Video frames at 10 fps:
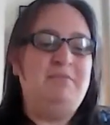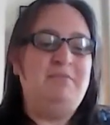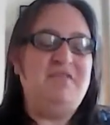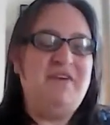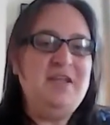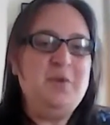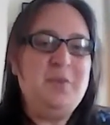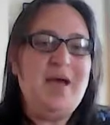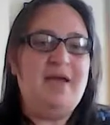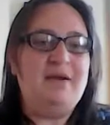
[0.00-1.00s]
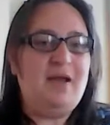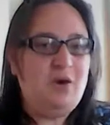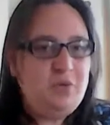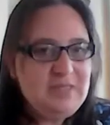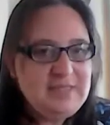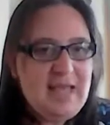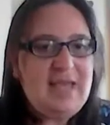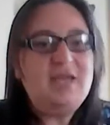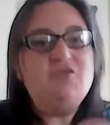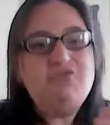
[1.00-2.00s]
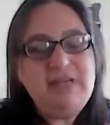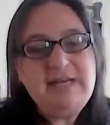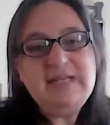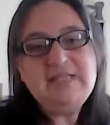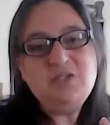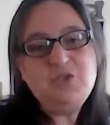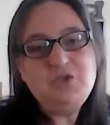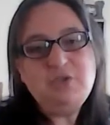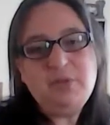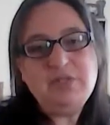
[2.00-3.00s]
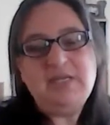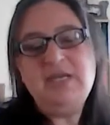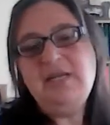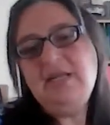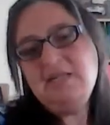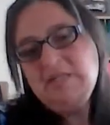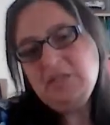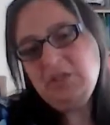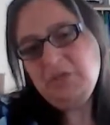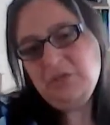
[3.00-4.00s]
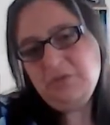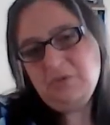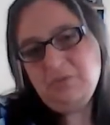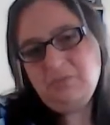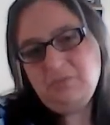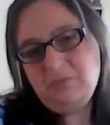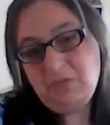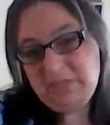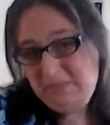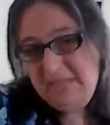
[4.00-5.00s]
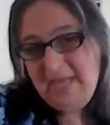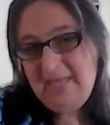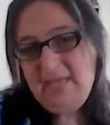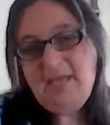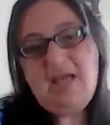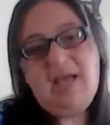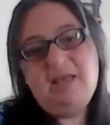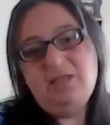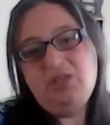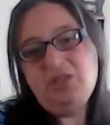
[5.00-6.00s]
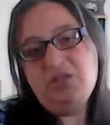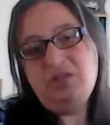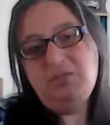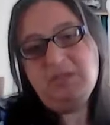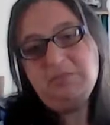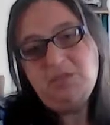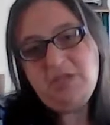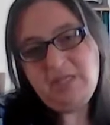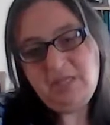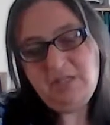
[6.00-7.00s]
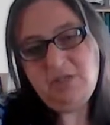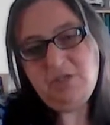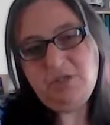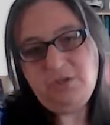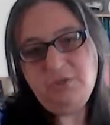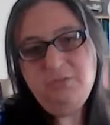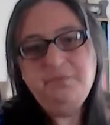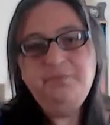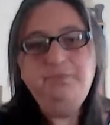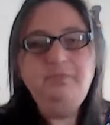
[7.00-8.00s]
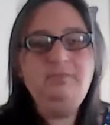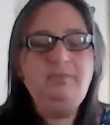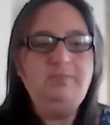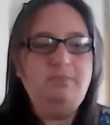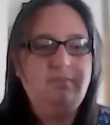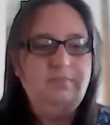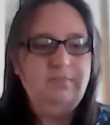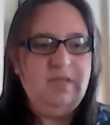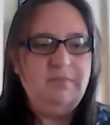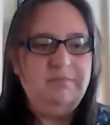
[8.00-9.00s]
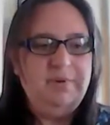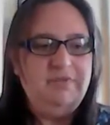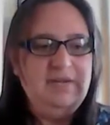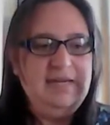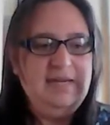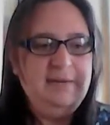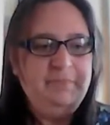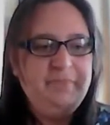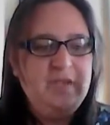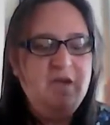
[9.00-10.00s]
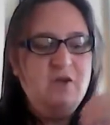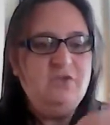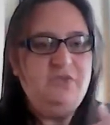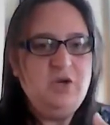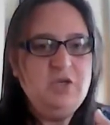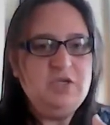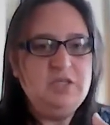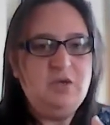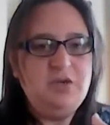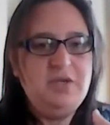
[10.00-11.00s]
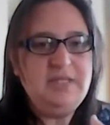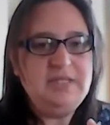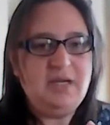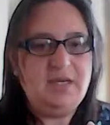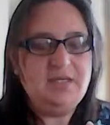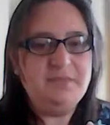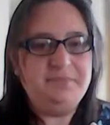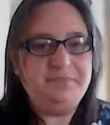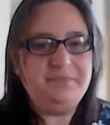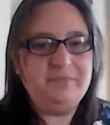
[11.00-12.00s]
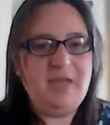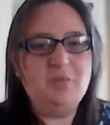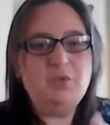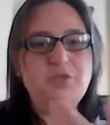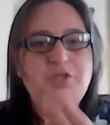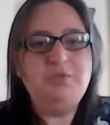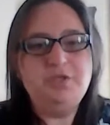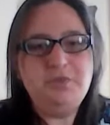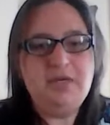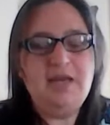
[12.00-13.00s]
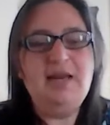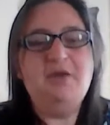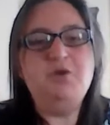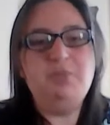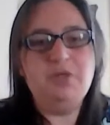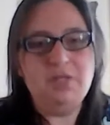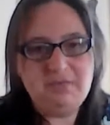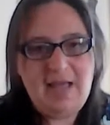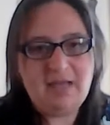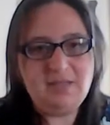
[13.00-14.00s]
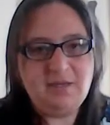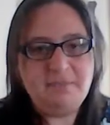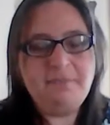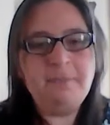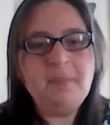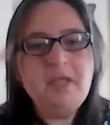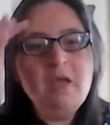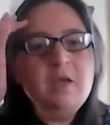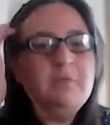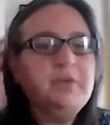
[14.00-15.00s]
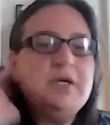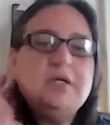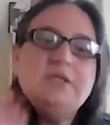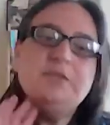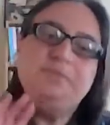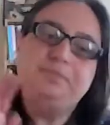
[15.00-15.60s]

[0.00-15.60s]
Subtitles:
Be very aware, and I always say, really listen to your body. Listen to what I'm saying and what I'm suggesting that you do, but really focus on your inside and what you are doing and how your body is reacting. Because